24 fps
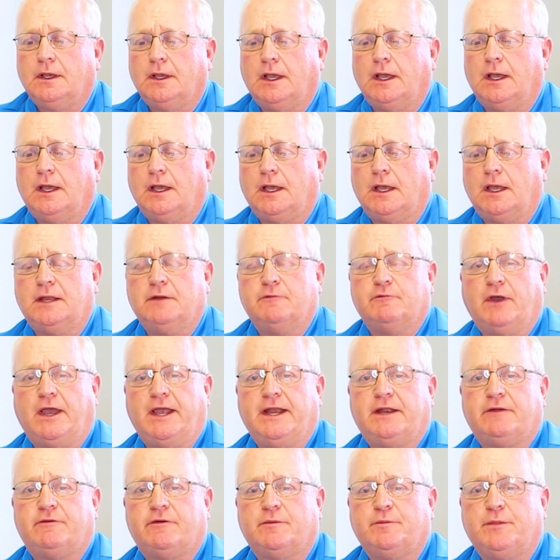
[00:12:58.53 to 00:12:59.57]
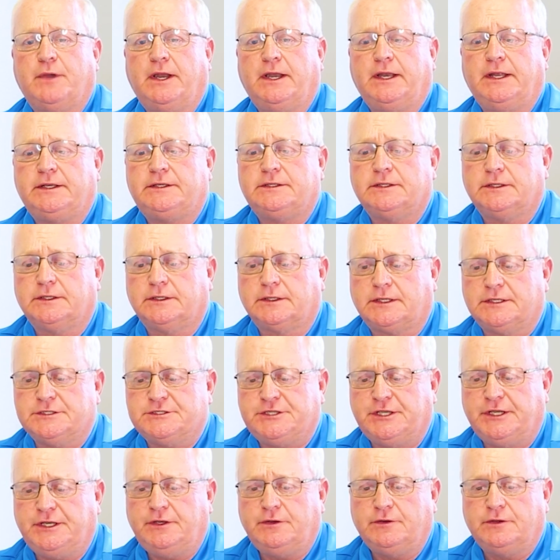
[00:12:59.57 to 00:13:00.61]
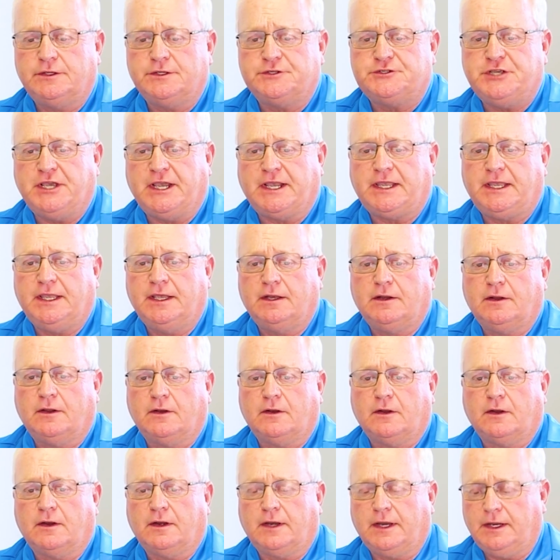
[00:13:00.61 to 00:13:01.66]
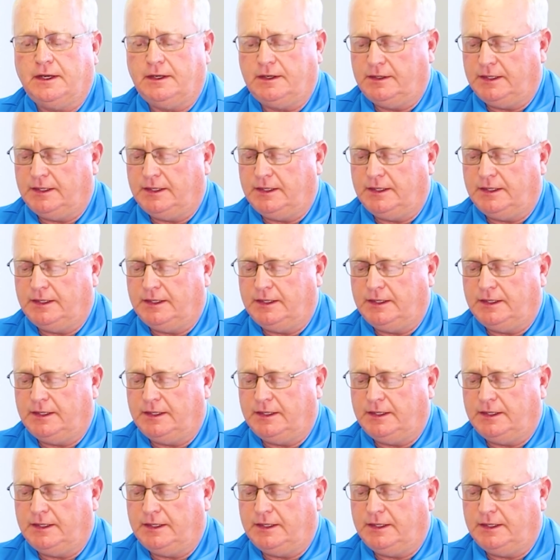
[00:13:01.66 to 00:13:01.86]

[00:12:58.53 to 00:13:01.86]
I invite everybody to continue to check in on our